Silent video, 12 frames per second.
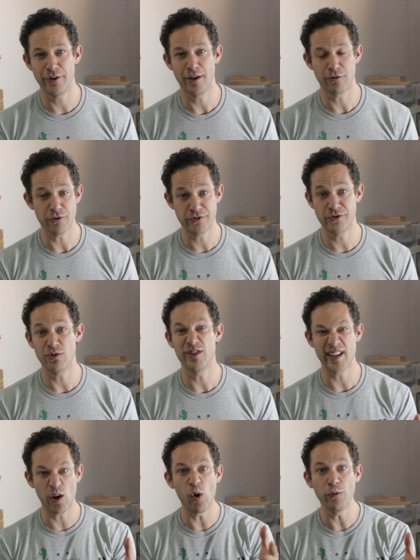uh, grocery stores
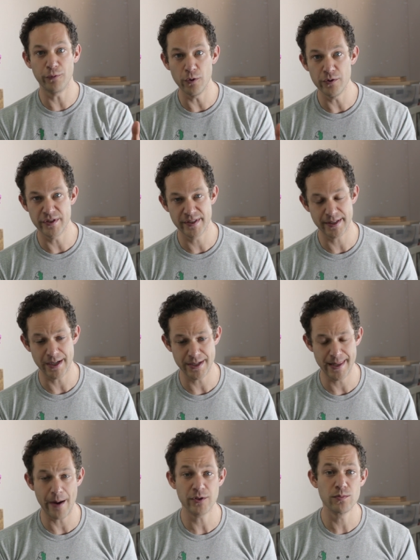like Whole Foods and such,
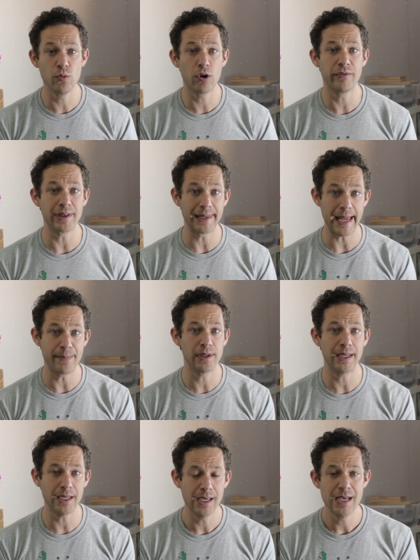and that was more of a
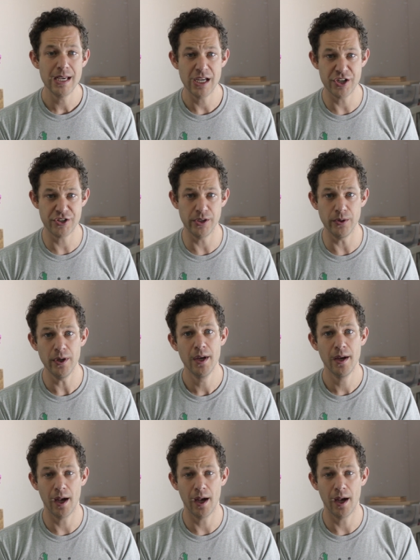labeling issue,